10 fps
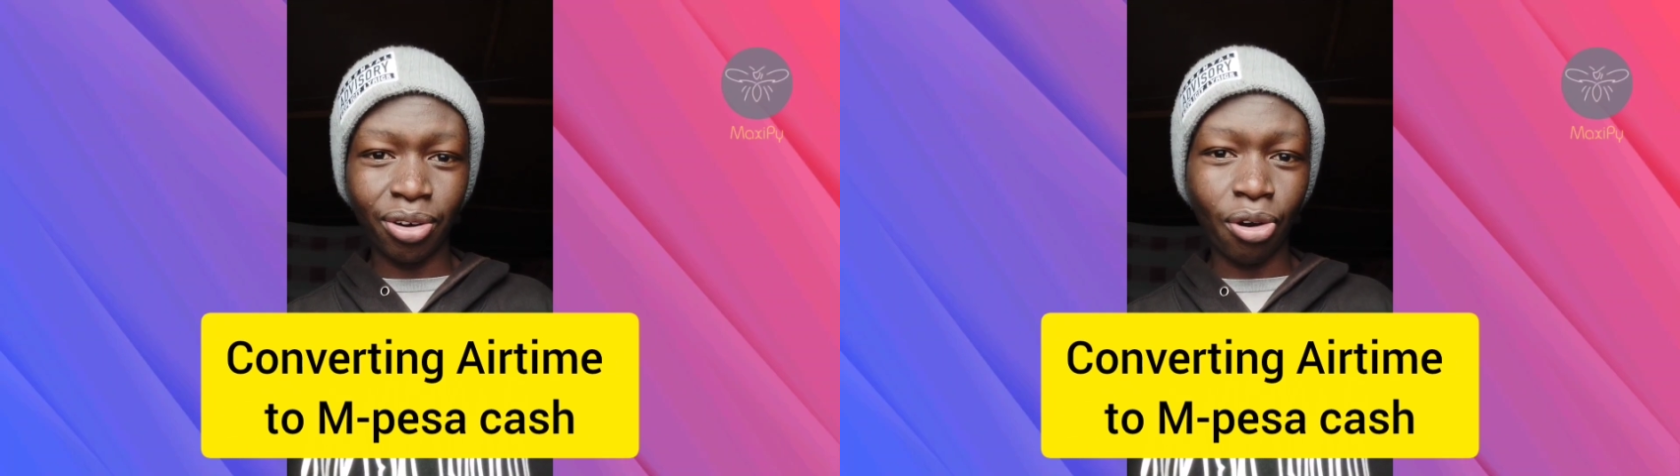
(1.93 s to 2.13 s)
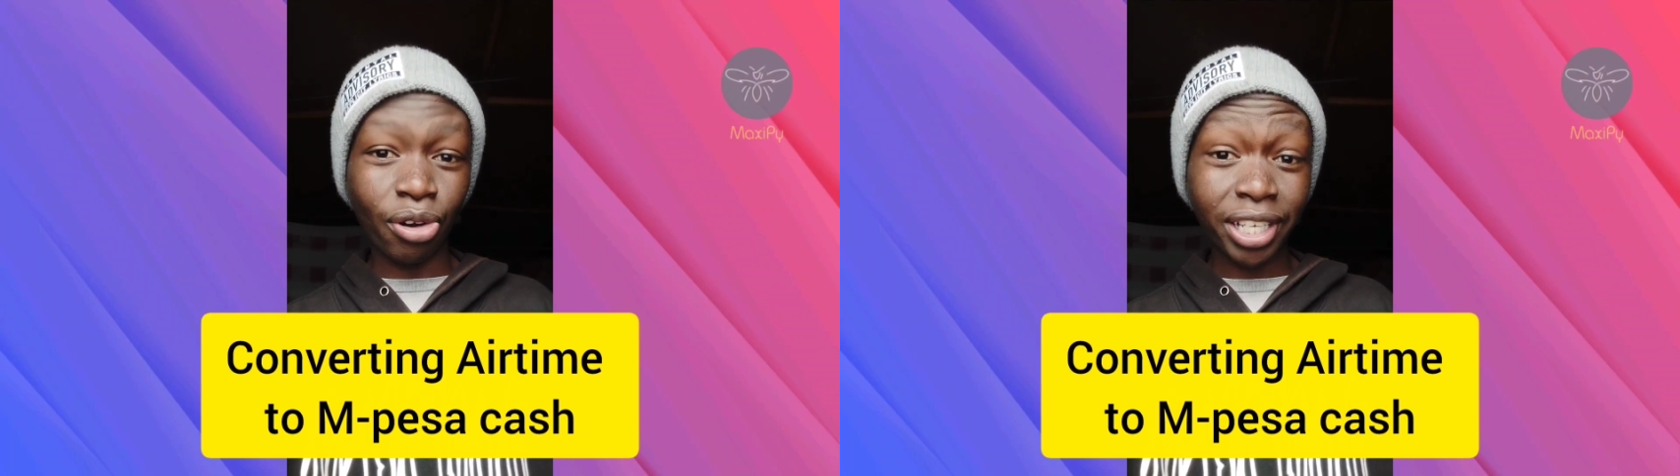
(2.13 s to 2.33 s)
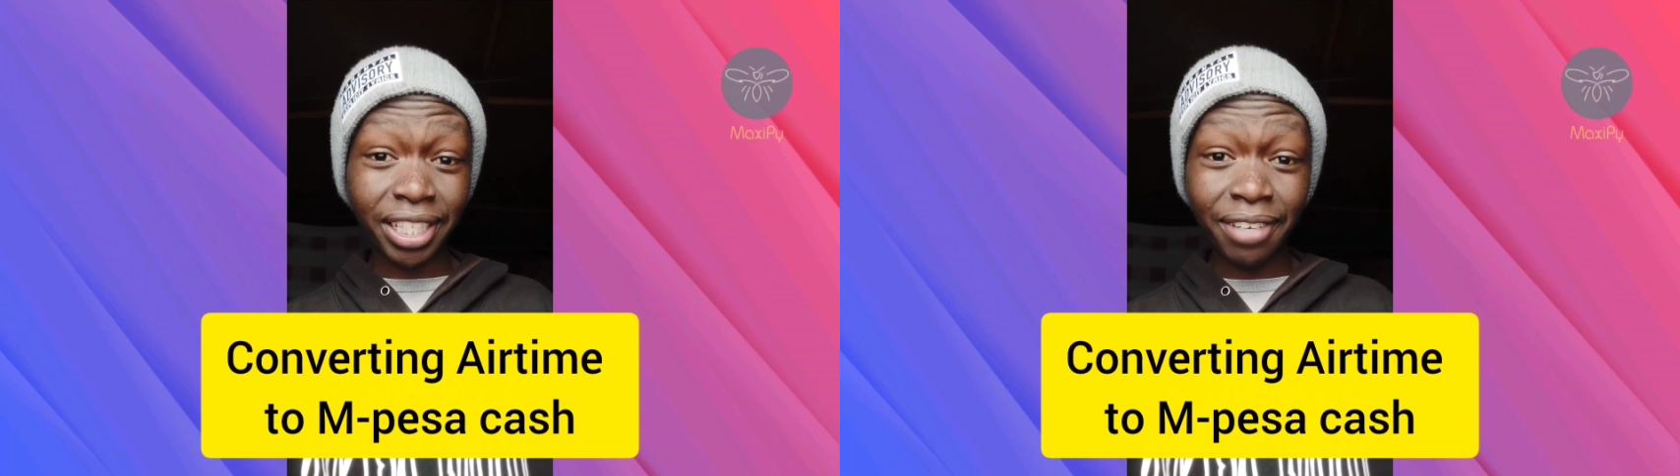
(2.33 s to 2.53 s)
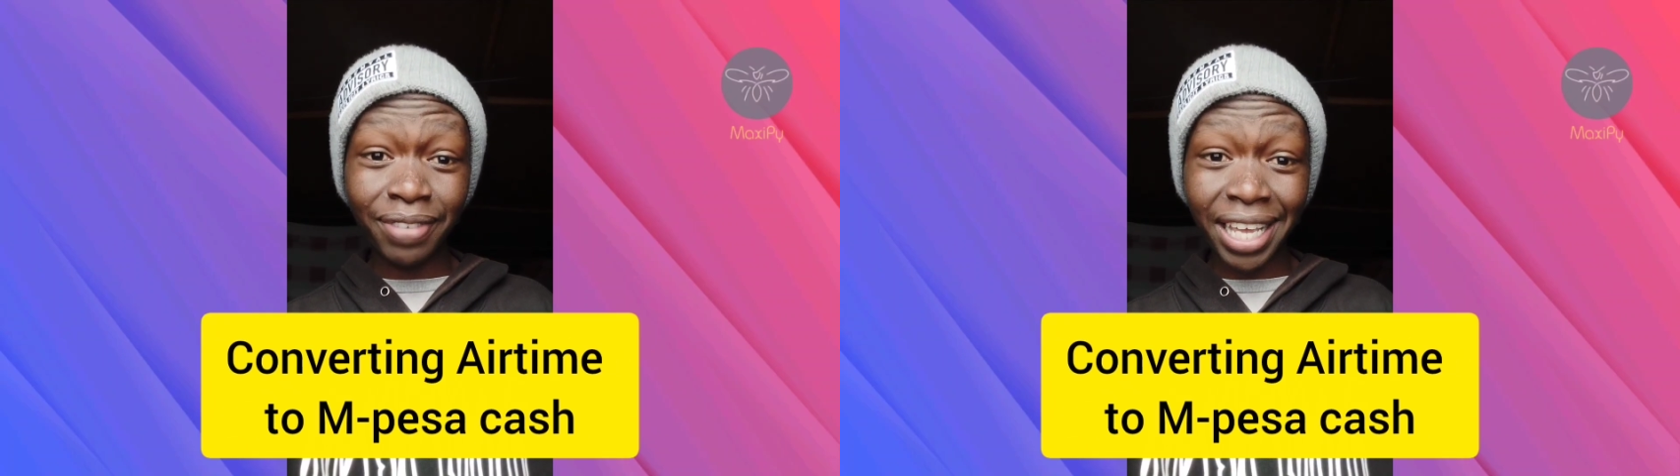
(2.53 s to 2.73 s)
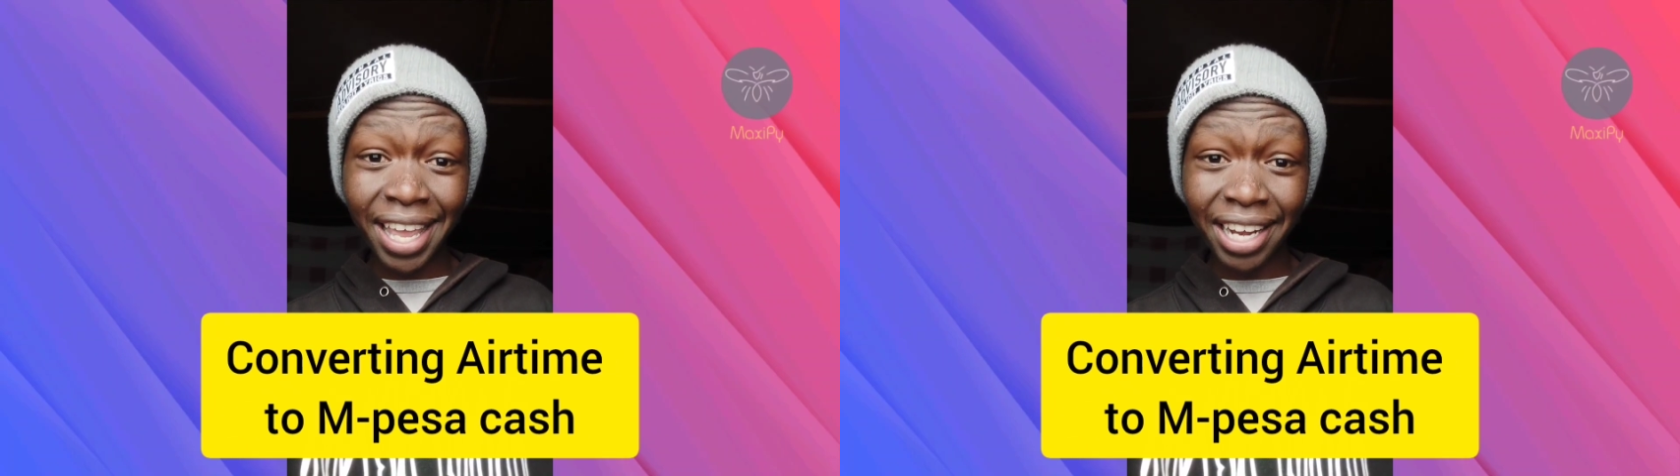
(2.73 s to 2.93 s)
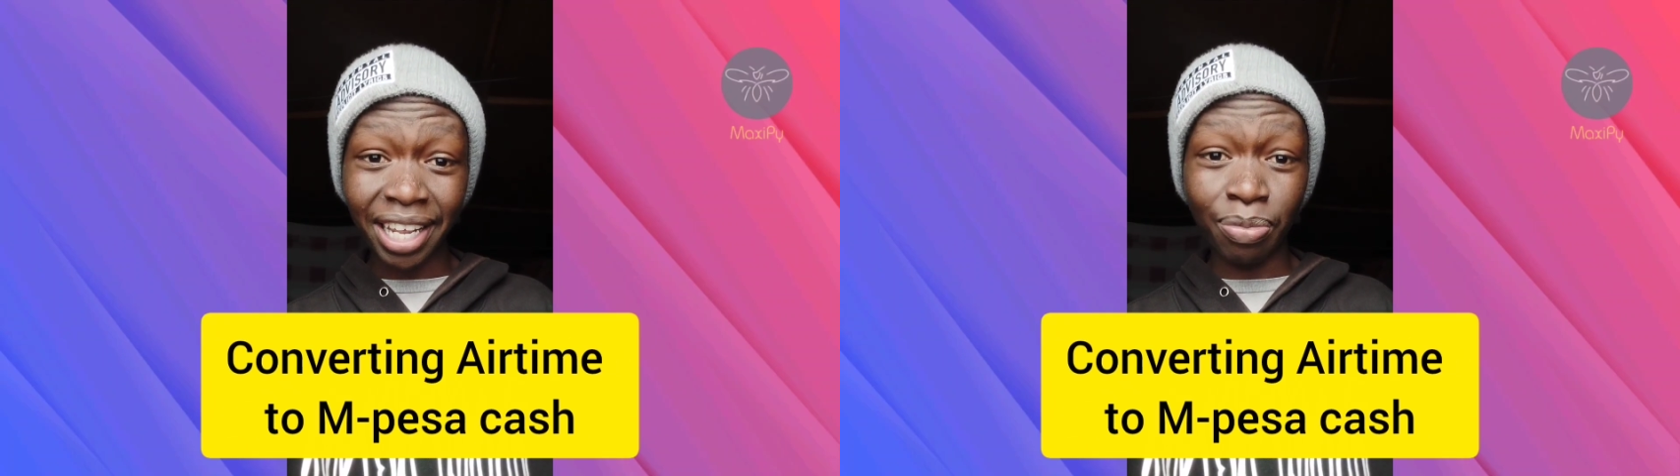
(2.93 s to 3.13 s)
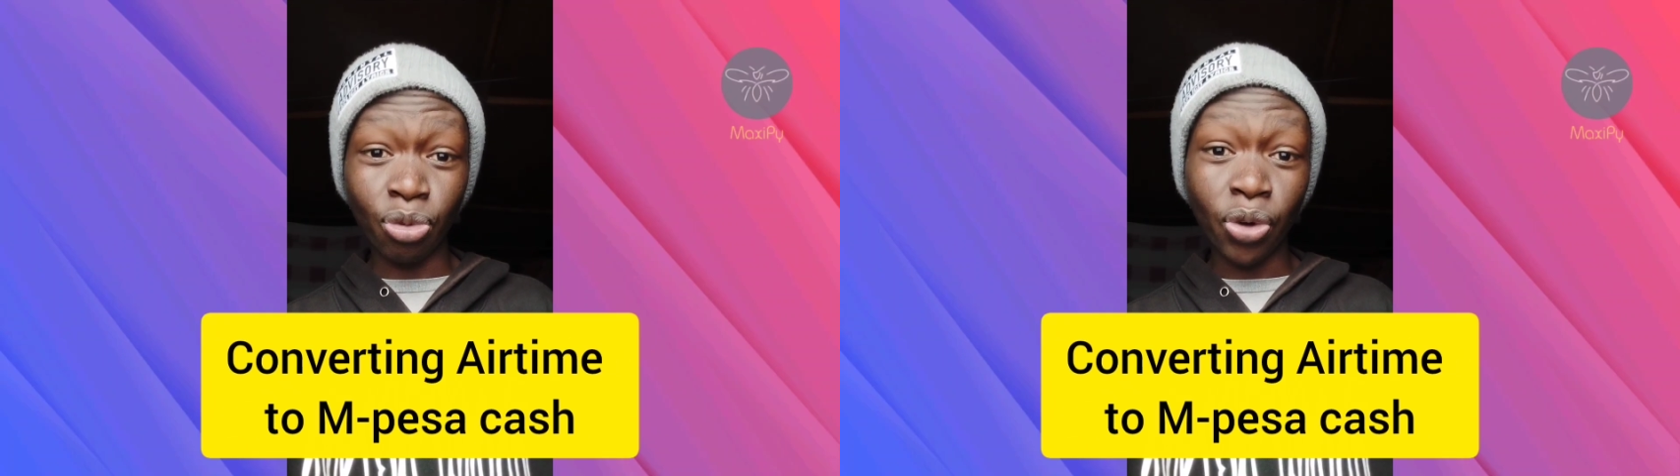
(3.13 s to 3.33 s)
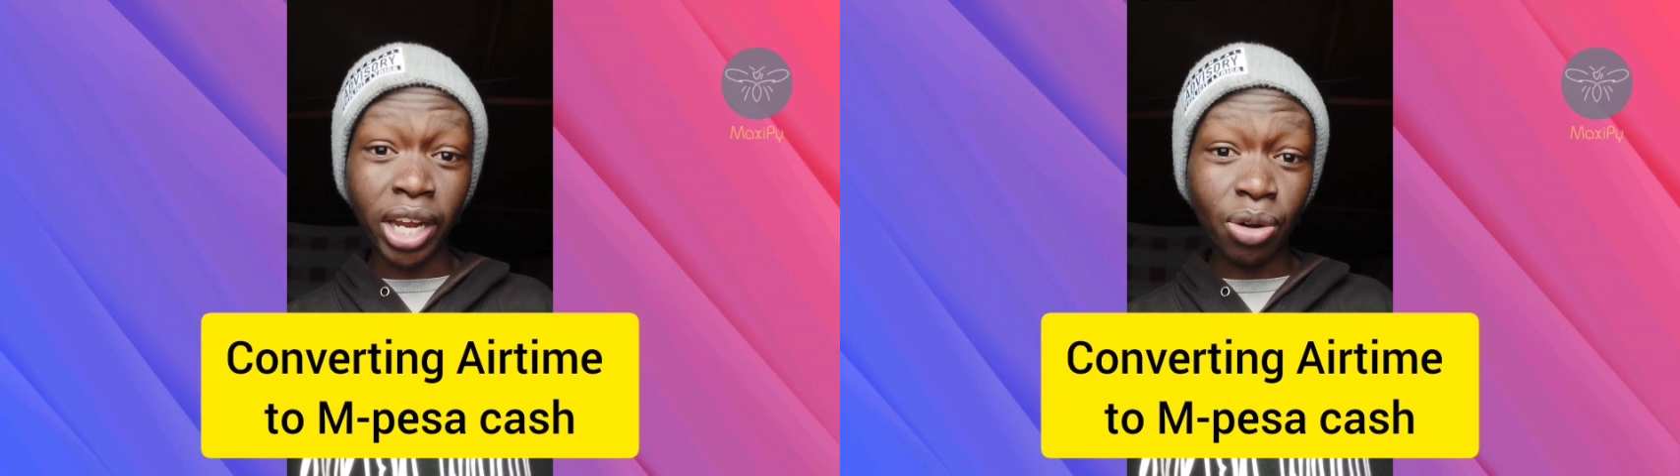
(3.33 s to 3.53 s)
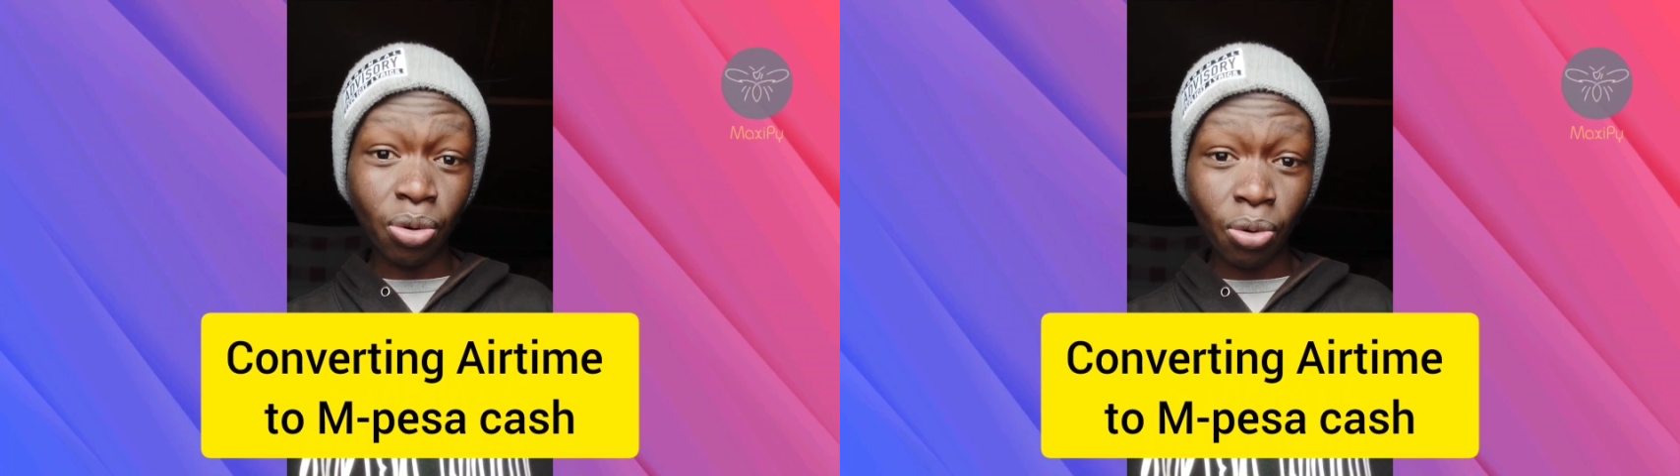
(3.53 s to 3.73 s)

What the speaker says: or received airtime when